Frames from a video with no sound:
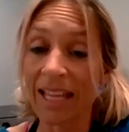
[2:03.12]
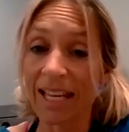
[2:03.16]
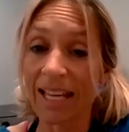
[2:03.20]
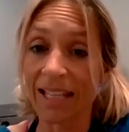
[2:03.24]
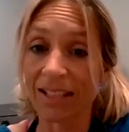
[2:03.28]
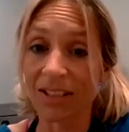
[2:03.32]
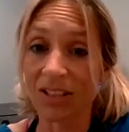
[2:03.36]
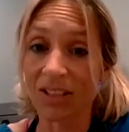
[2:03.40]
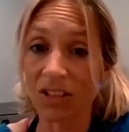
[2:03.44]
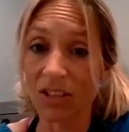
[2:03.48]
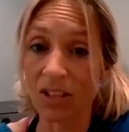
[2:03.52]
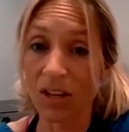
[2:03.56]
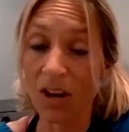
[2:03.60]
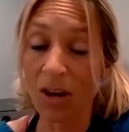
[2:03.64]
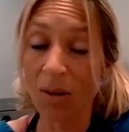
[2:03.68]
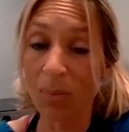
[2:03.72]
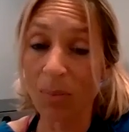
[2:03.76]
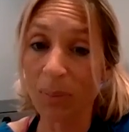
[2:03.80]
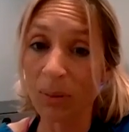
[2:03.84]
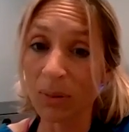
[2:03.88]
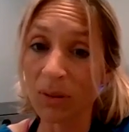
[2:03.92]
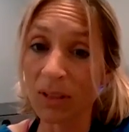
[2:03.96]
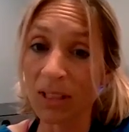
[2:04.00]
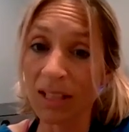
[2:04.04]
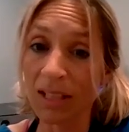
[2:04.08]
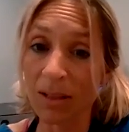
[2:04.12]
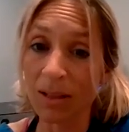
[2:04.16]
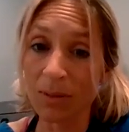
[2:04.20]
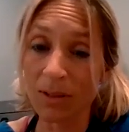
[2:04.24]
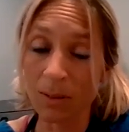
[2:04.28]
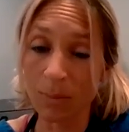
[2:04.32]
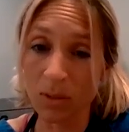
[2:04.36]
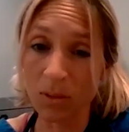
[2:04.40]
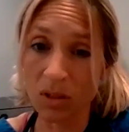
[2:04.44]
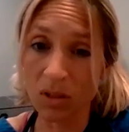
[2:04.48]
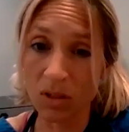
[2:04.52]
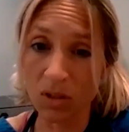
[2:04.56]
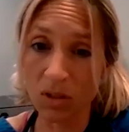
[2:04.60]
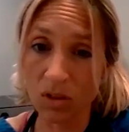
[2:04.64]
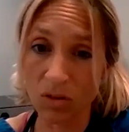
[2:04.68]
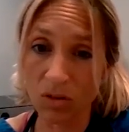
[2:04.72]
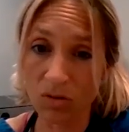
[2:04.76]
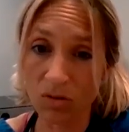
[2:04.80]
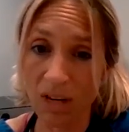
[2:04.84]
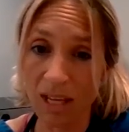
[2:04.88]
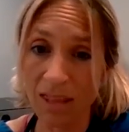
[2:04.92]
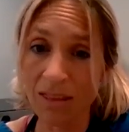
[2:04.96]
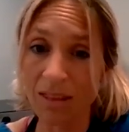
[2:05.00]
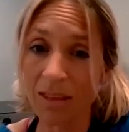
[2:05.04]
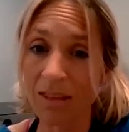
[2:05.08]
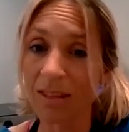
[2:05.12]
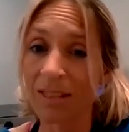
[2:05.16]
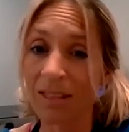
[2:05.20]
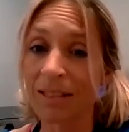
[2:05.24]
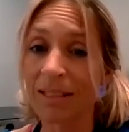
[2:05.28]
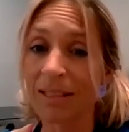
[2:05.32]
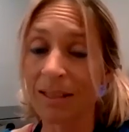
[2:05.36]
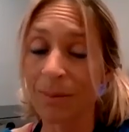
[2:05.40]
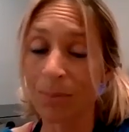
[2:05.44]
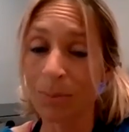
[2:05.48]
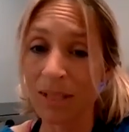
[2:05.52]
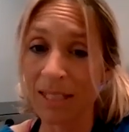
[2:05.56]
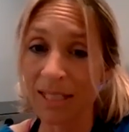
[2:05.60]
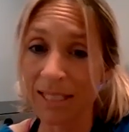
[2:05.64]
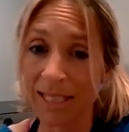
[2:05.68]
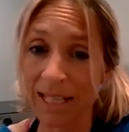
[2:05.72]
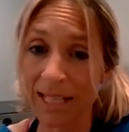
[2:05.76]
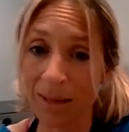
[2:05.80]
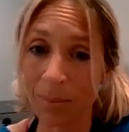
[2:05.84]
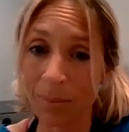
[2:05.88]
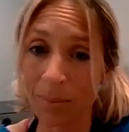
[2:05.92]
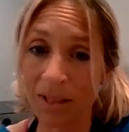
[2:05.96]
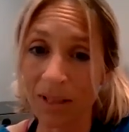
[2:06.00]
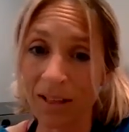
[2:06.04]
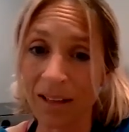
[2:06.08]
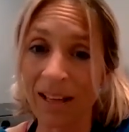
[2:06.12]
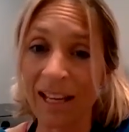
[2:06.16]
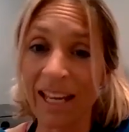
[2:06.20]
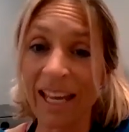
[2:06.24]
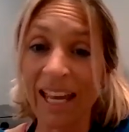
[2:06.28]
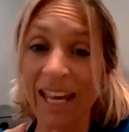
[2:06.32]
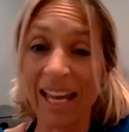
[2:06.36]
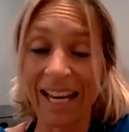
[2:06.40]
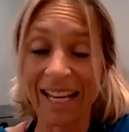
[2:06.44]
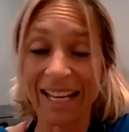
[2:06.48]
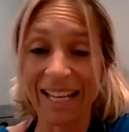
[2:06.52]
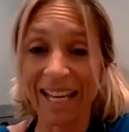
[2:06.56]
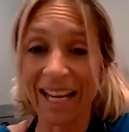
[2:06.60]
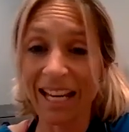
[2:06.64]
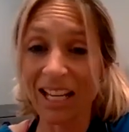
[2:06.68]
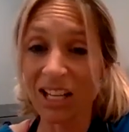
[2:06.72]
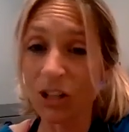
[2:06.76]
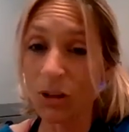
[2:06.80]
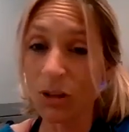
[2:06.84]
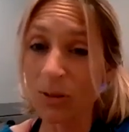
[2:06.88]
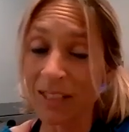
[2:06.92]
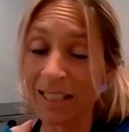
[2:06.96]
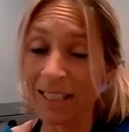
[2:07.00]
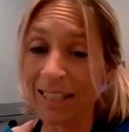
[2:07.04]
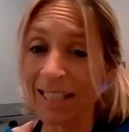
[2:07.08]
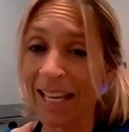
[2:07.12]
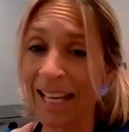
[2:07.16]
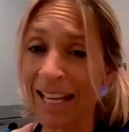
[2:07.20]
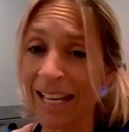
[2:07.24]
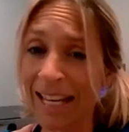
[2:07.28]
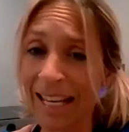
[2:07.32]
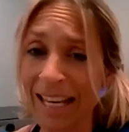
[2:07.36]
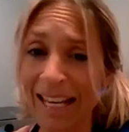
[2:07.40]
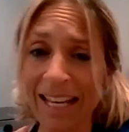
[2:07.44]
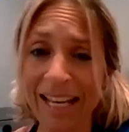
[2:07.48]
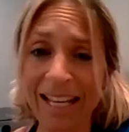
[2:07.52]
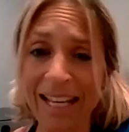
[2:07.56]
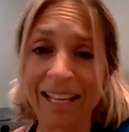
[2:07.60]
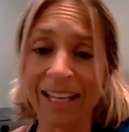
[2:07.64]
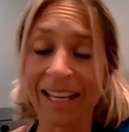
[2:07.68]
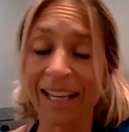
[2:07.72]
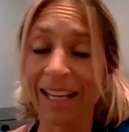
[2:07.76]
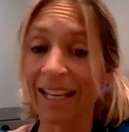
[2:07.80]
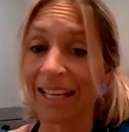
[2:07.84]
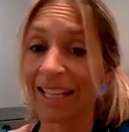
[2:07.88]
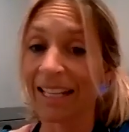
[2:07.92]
and they can start building up some strength and some stamina, get using that leg,